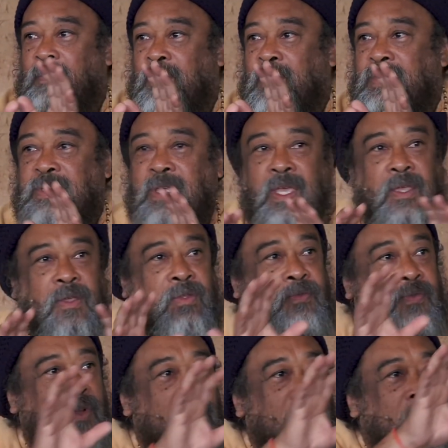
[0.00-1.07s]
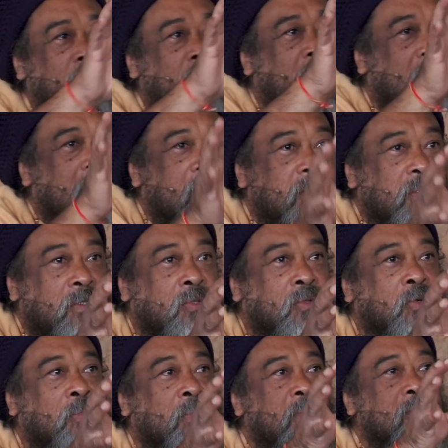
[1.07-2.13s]
to say, for you lot,
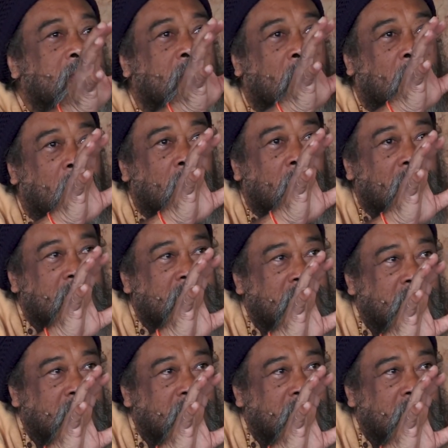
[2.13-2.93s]
you must go